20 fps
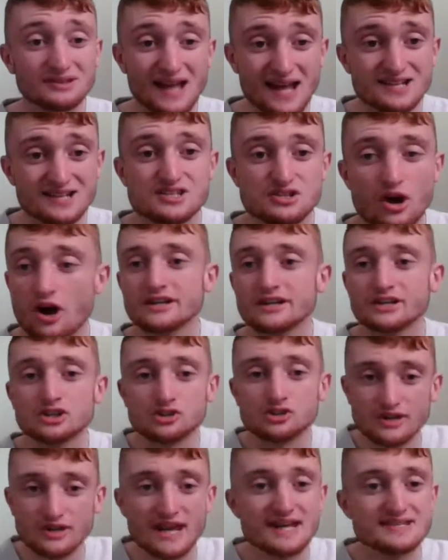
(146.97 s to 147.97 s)
But that's
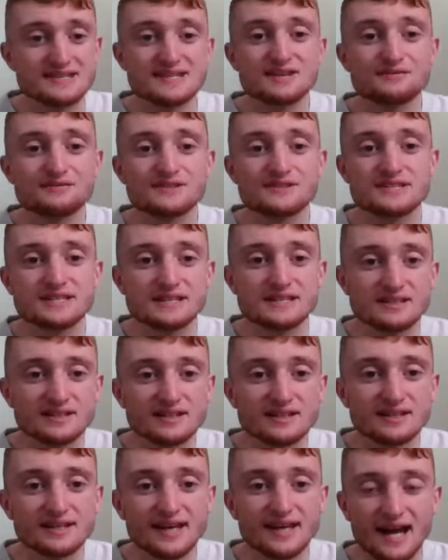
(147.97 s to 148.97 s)
not
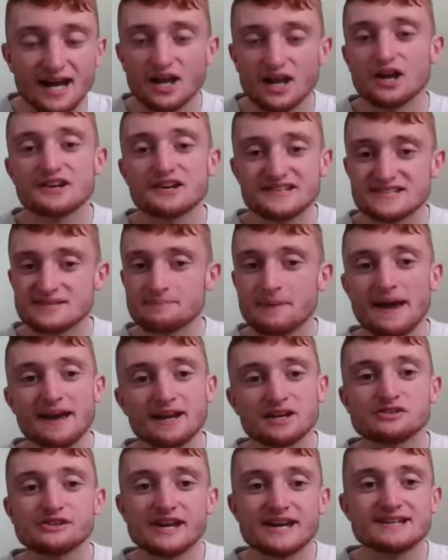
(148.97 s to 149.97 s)
creativity. And I
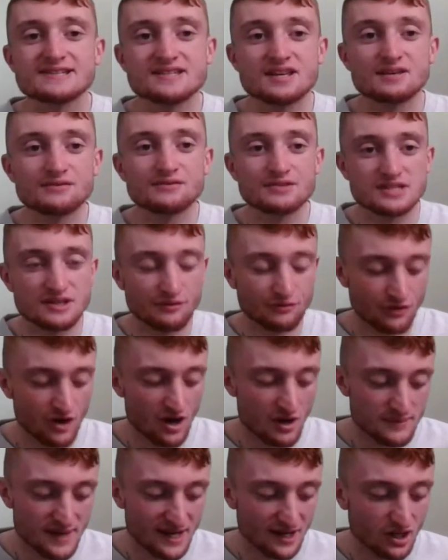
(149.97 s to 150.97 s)
expect
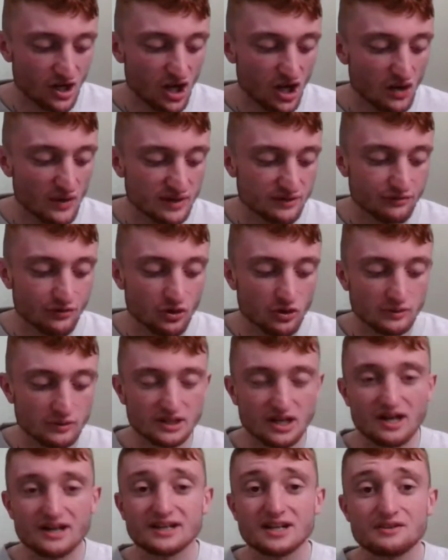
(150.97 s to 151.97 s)
creativity from that Galway
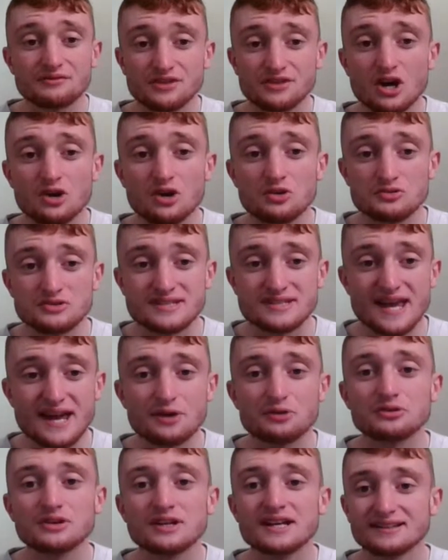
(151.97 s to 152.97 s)
forward line. I have no
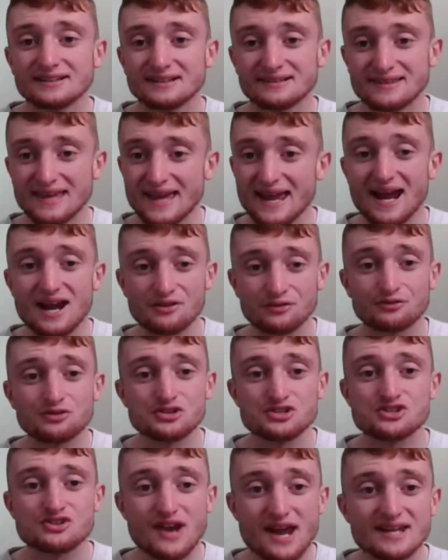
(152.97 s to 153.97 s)
doubt that they are
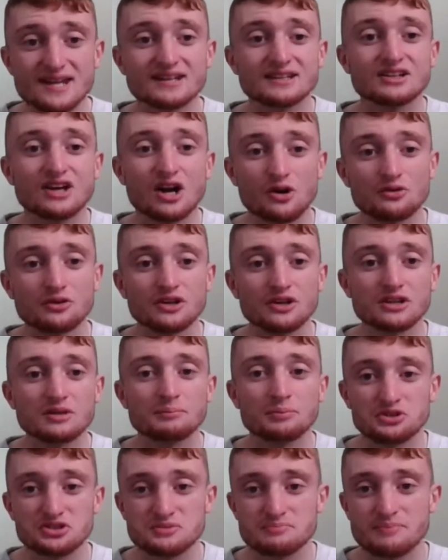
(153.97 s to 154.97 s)
frustrated going on the
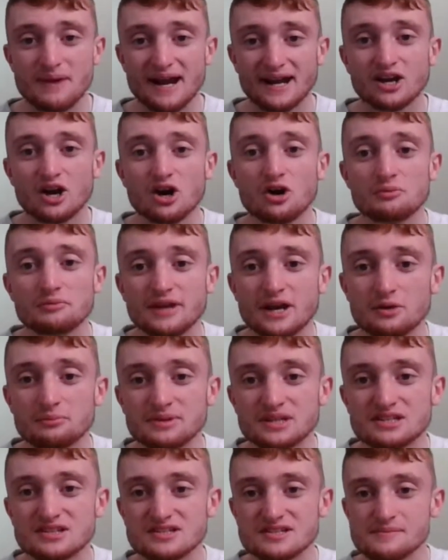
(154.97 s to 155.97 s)
bus back home now,
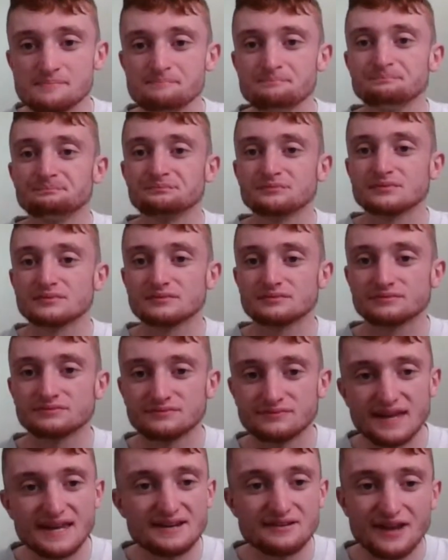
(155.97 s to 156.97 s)
because
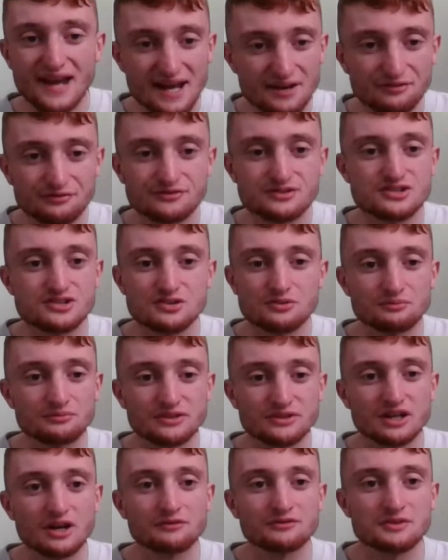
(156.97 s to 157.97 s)
they left something
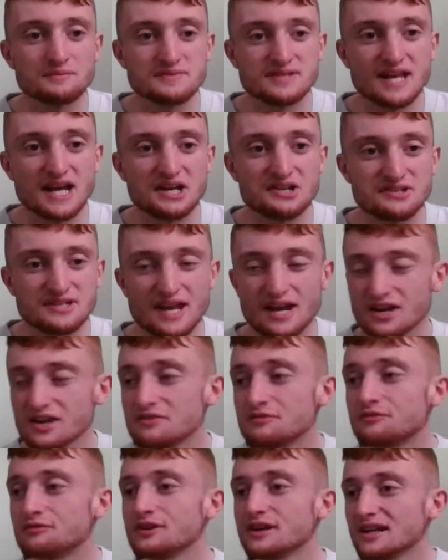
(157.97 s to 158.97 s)
of themselves there. I didn't
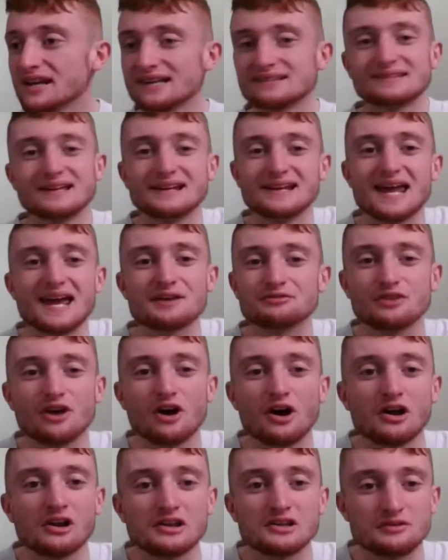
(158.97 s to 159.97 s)
feel like they left all
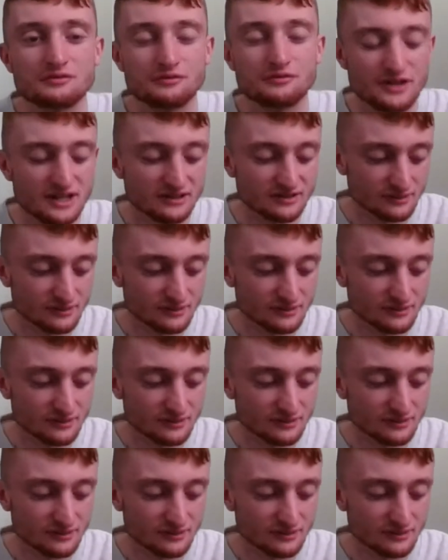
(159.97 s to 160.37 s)
on the field.